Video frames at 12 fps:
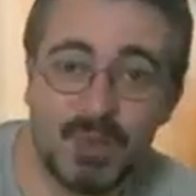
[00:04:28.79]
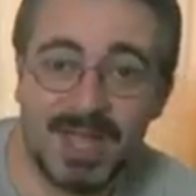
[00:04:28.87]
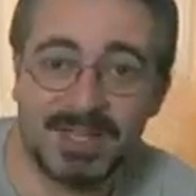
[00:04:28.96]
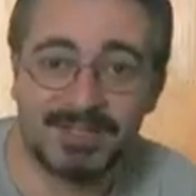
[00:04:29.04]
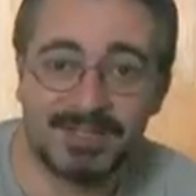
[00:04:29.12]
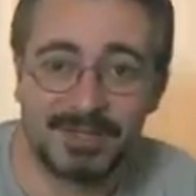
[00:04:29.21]

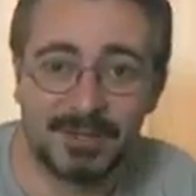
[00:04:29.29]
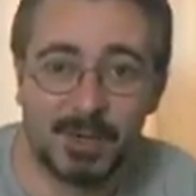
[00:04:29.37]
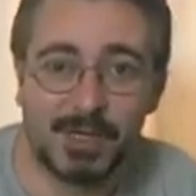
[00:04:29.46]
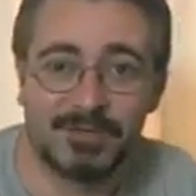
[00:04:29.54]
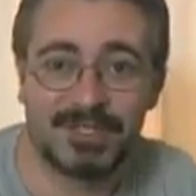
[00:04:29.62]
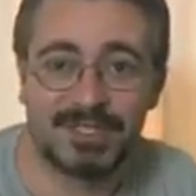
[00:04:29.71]
Wackadoo,
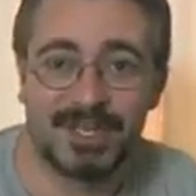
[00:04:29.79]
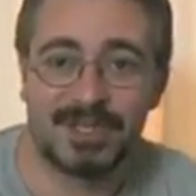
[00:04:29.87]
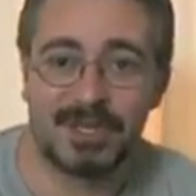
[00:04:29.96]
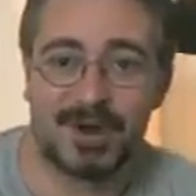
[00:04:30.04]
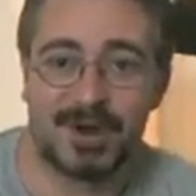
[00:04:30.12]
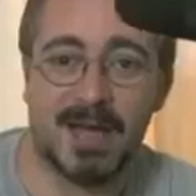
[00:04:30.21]
all of a
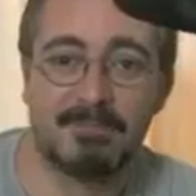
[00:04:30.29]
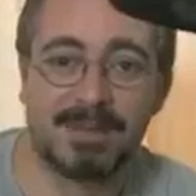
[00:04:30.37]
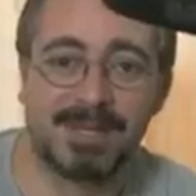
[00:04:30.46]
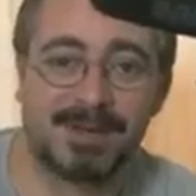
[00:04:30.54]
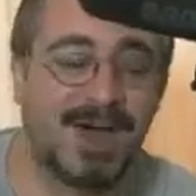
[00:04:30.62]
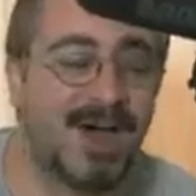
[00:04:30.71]
sudden your
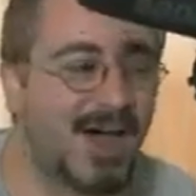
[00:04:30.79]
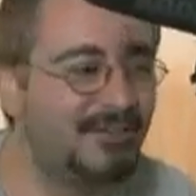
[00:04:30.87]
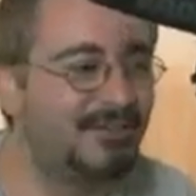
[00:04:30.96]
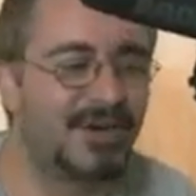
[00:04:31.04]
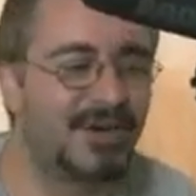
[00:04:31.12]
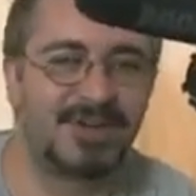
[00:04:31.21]
humble little
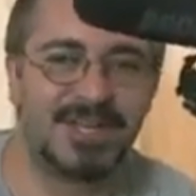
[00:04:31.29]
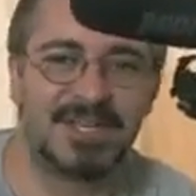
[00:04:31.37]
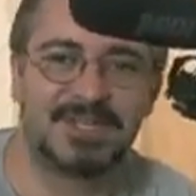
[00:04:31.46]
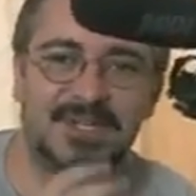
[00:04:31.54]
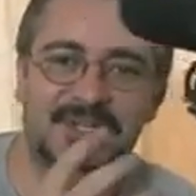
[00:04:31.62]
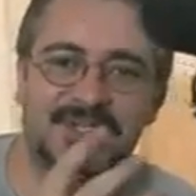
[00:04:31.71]
iPhone
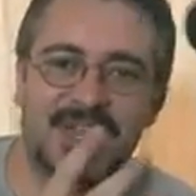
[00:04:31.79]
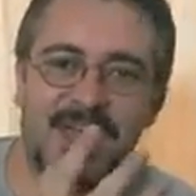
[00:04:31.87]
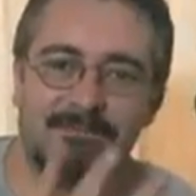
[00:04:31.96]
is just